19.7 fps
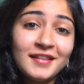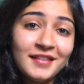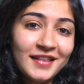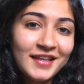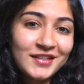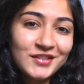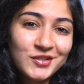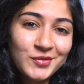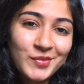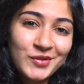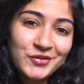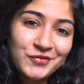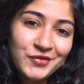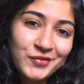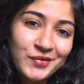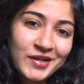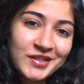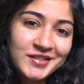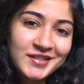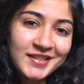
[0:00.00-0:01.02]
Thanks so much for
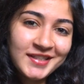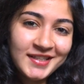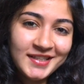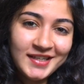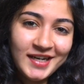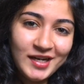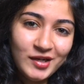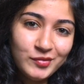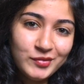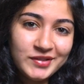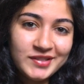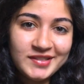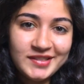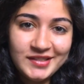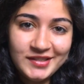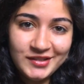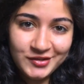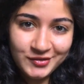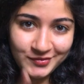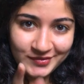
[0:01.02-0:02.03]
watching, and I will
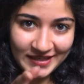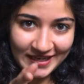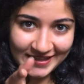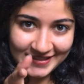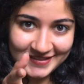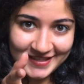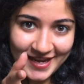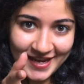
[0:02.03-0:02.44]
see you next